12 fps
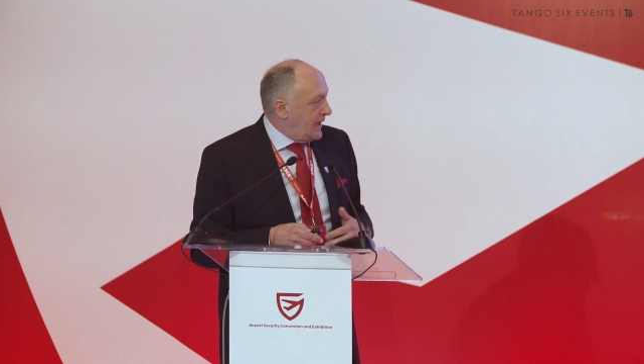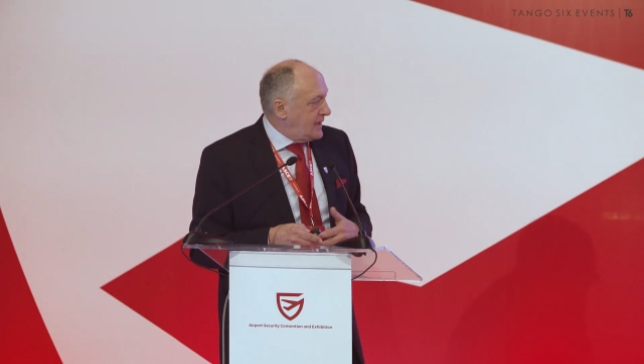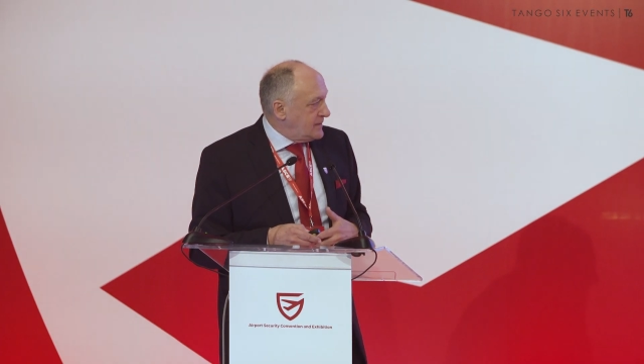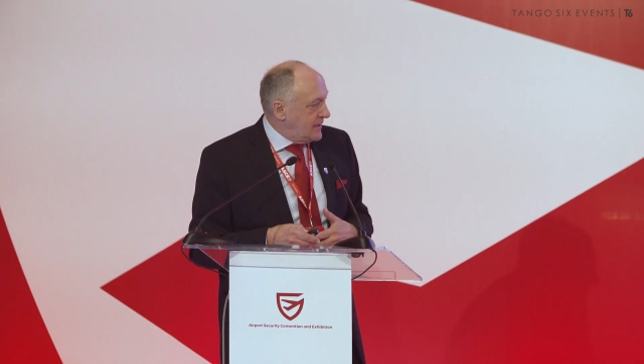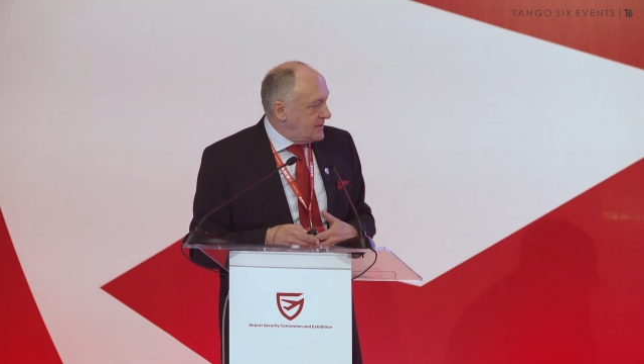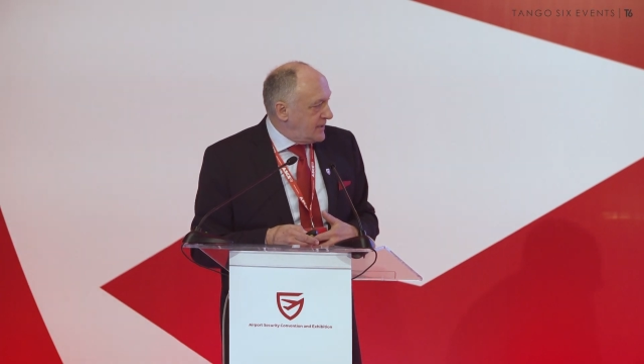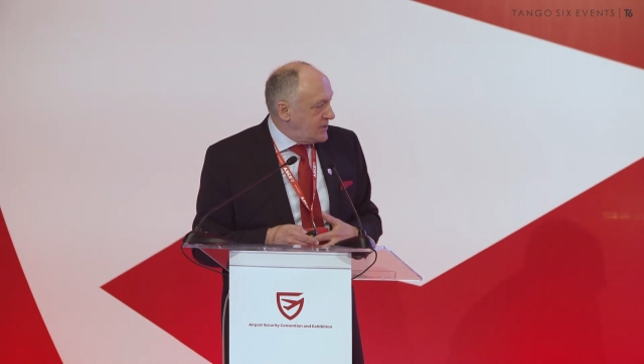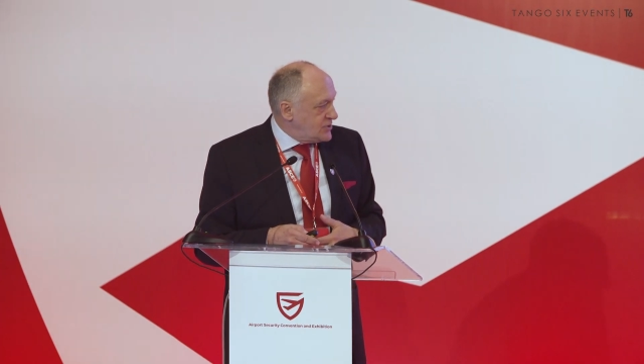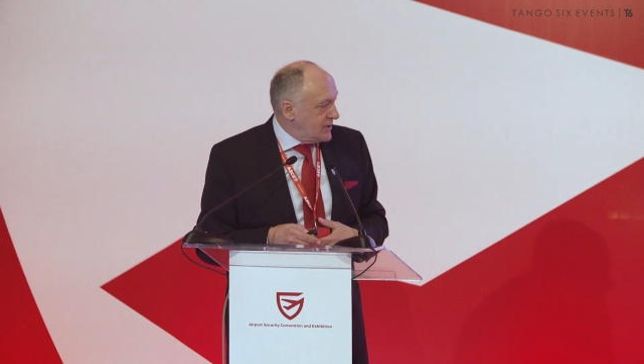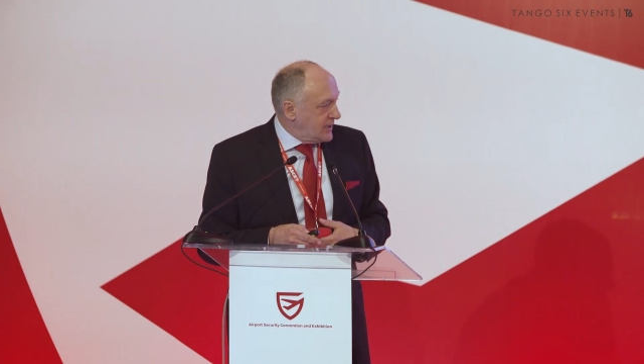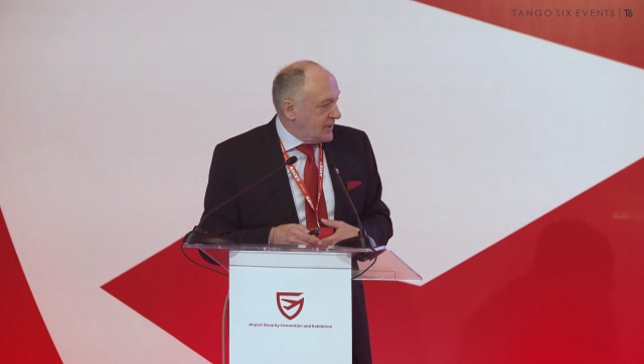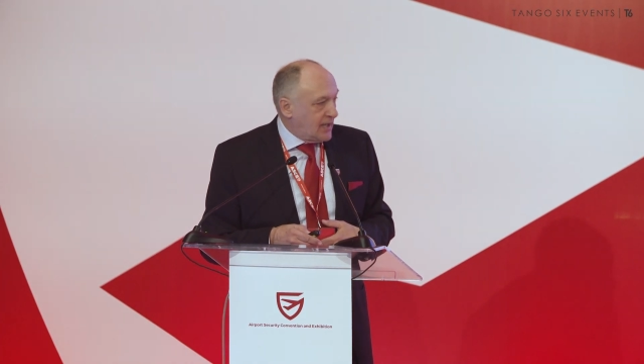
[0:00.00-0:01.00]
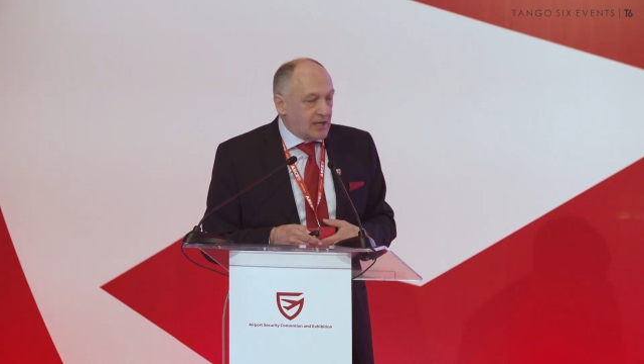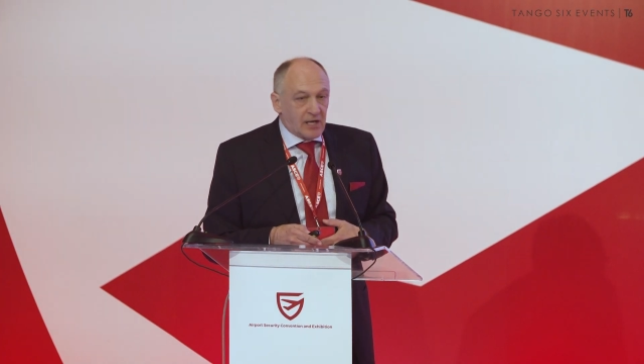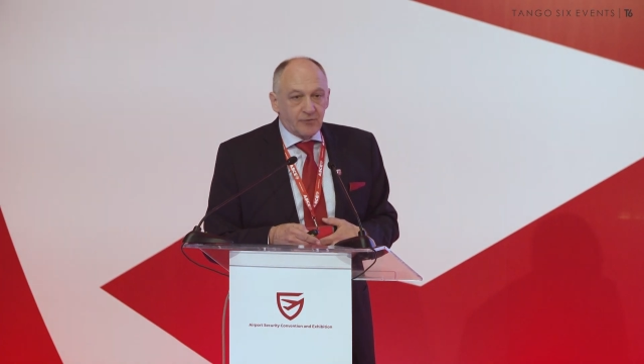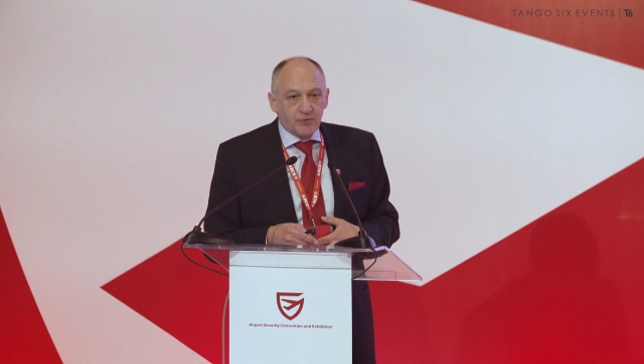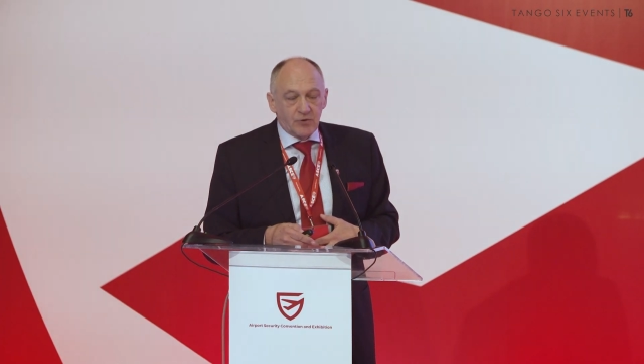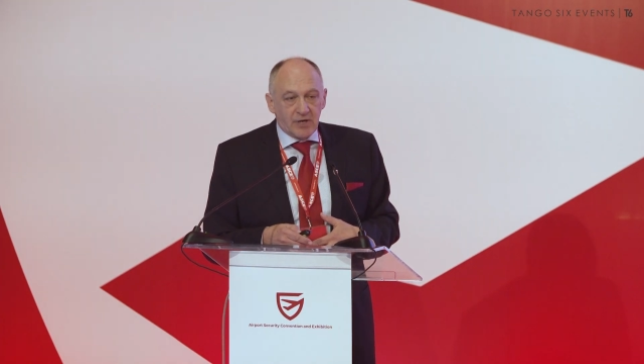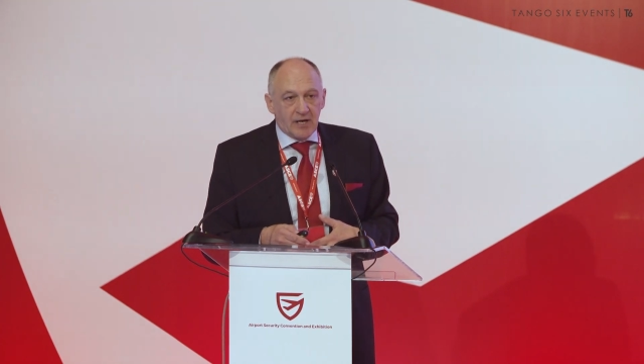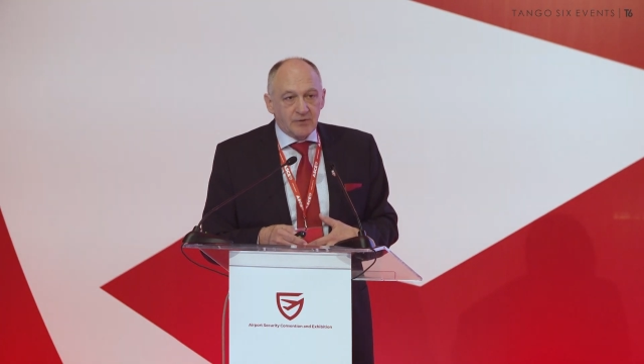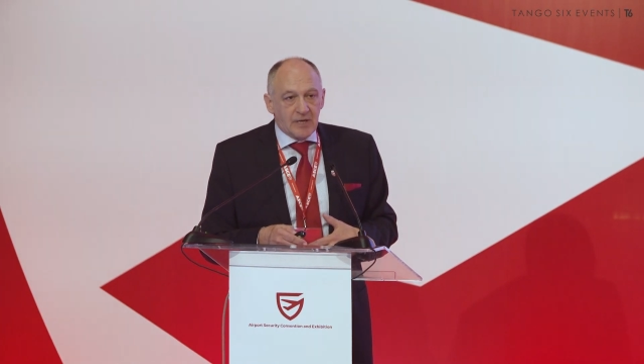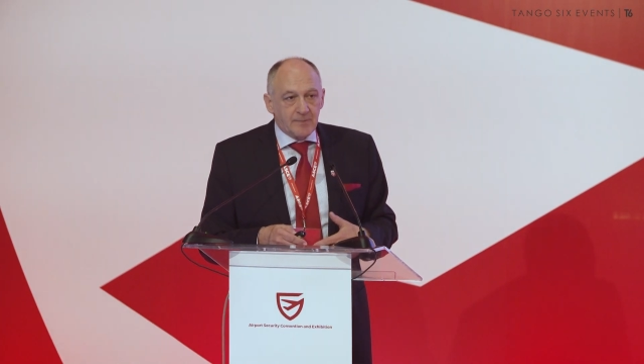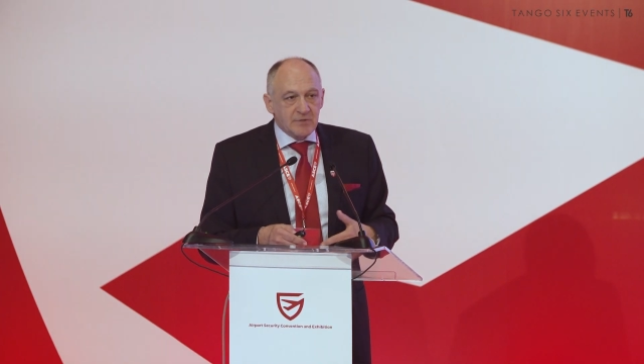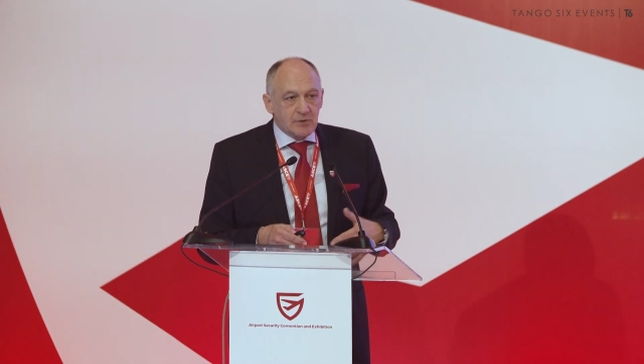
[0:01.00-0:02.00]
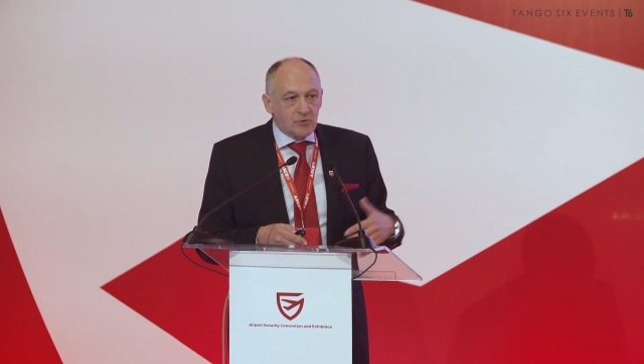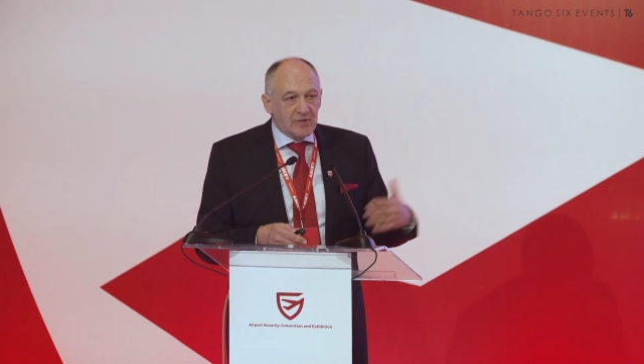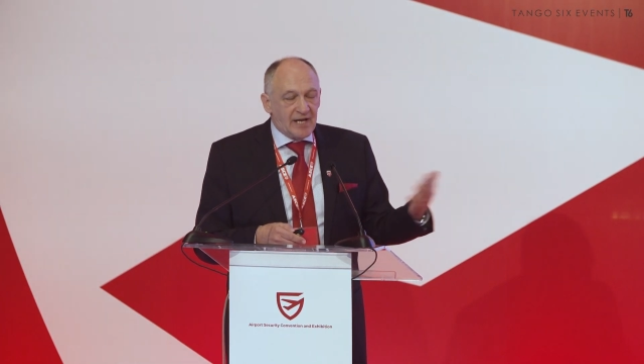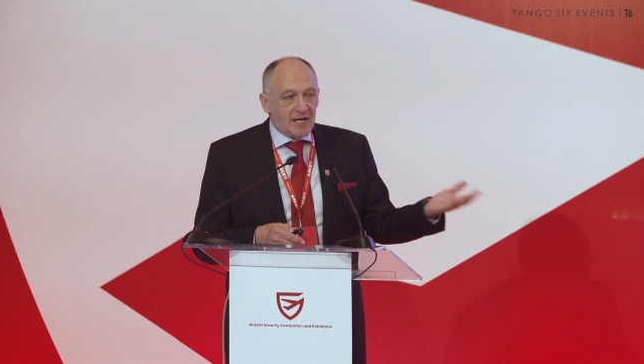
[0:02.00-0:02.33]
And endangering aircraft on ground, absolutely,